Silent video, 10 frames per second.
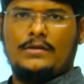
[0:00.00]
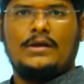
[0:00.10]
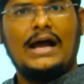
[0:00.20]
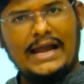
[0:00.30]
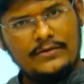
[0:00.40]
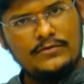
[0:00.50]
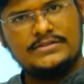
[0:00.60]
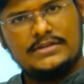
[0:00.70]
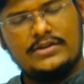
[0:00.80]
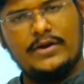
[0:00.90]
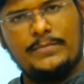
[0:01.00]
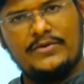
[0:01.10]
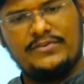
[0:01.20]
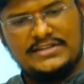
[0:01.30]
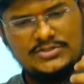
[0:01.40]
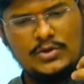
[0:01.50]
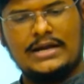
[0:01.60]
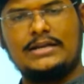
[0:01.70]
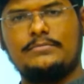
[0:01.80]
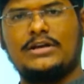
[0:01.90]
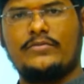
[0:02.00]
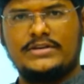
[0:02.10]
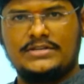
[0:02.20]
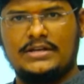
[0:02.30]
I would give a preference to attempt the question